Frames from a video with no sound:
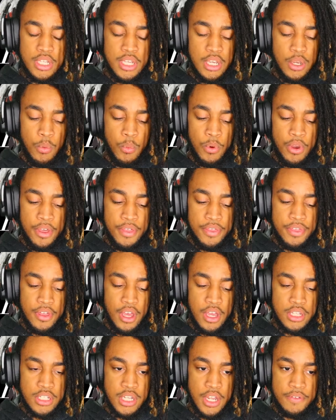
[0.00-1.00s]
with
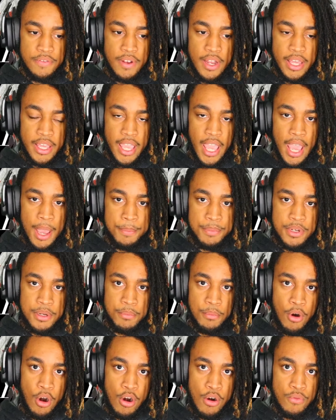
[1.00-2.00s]
stuff like Captain
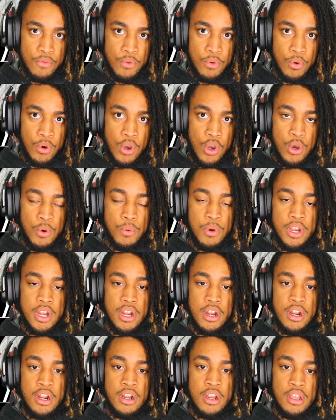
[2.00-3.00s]
Marvel,
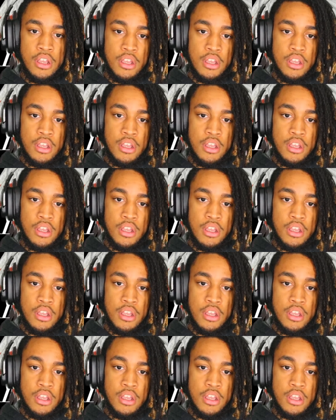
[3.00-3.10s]
where